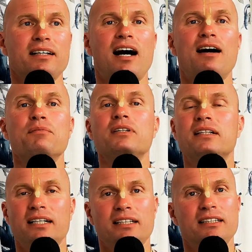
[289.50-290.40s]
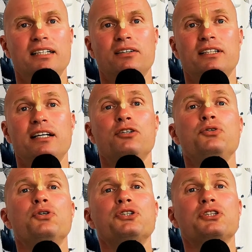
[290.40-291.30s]
calm that lady down. They're the
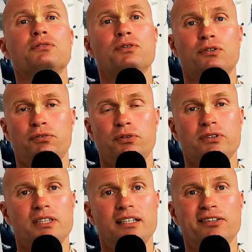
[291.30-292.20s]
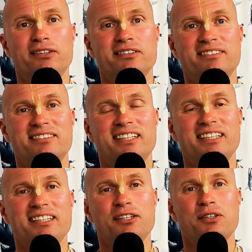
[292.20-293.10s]
nurses for the false ego,
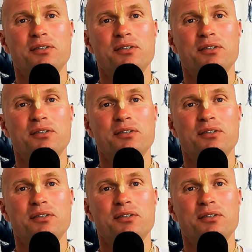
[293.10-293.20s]
right?